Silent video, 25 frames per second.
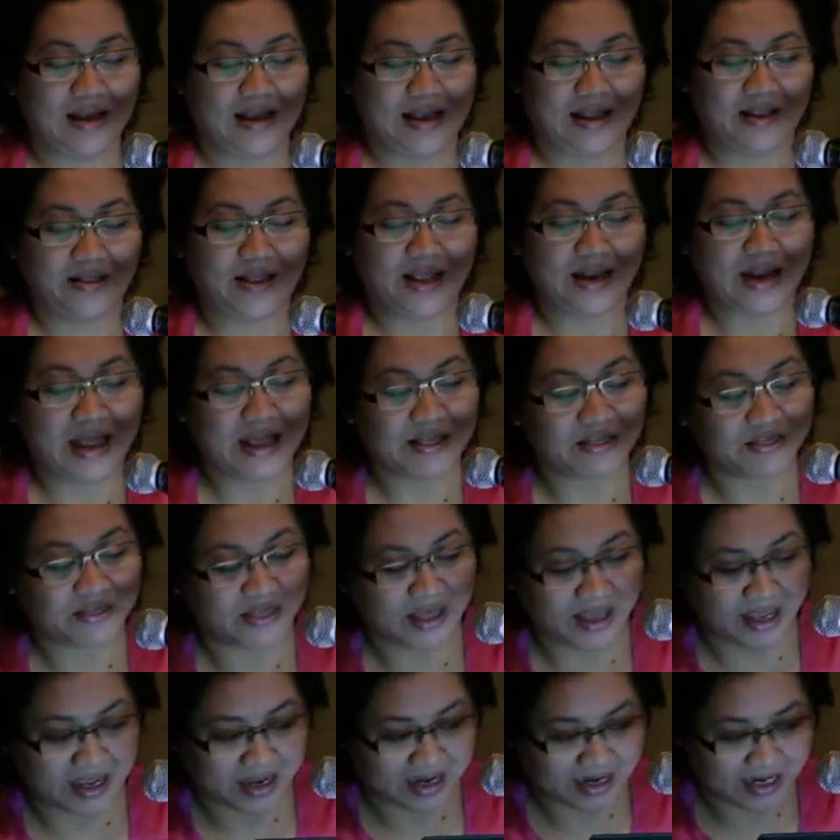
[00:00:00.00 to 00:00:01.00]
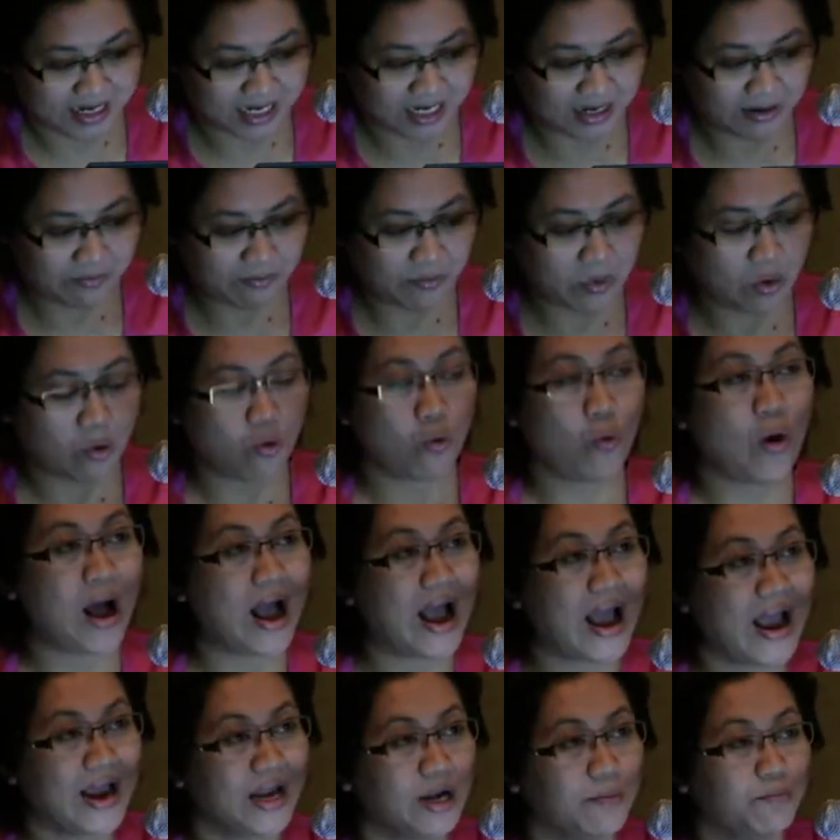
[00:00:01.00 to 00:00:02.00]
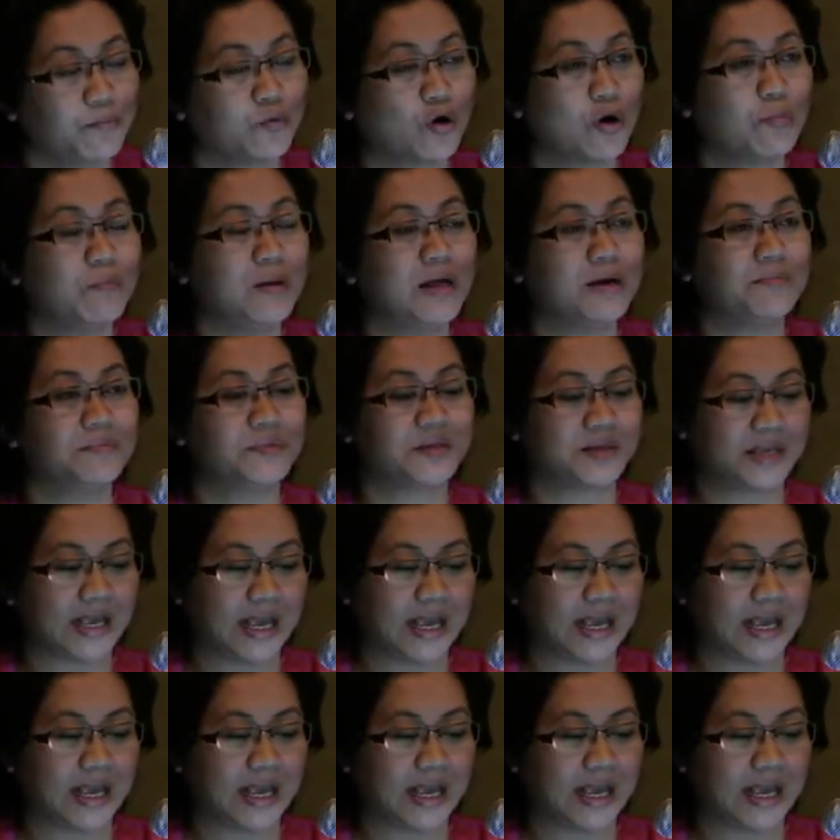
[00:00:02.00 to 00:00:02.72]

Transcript: And then I think, why the problems